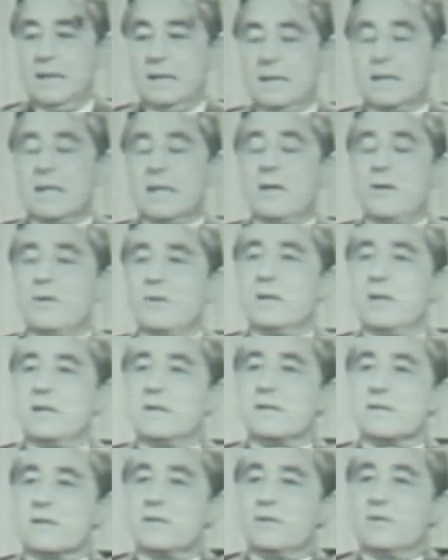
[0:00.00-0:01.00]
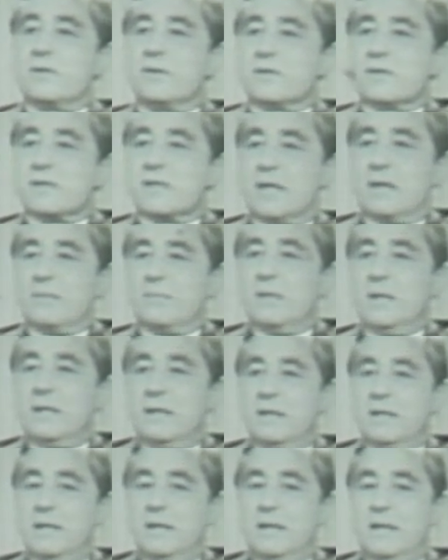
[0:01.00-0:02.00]
Now let us look at some
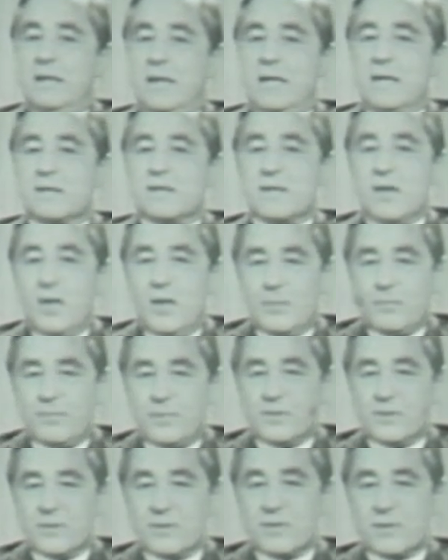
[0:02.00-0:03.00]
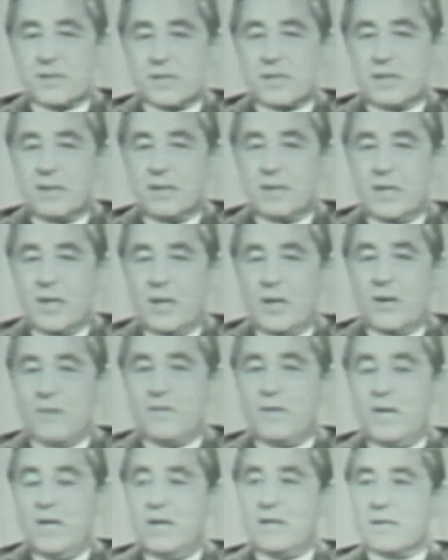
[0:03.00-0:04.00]
examples of
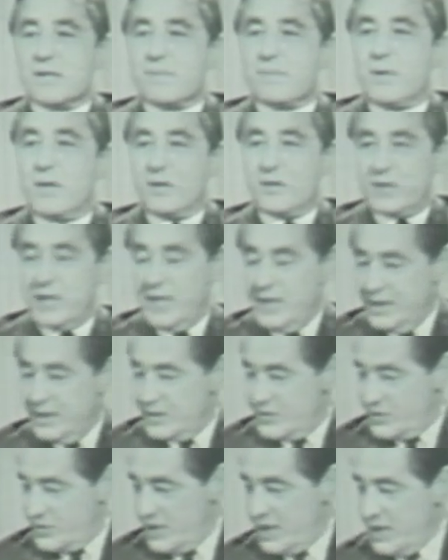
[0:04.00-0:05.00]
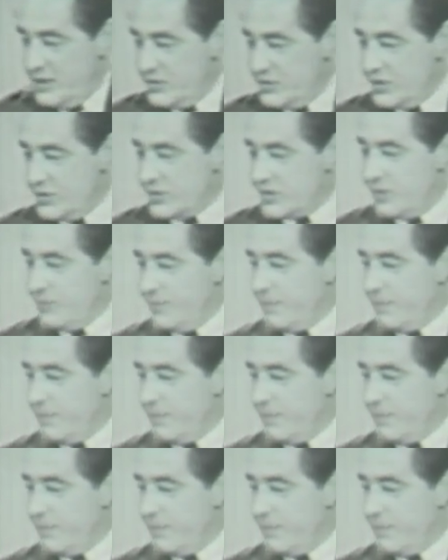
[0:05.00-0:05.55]
spontaneous changes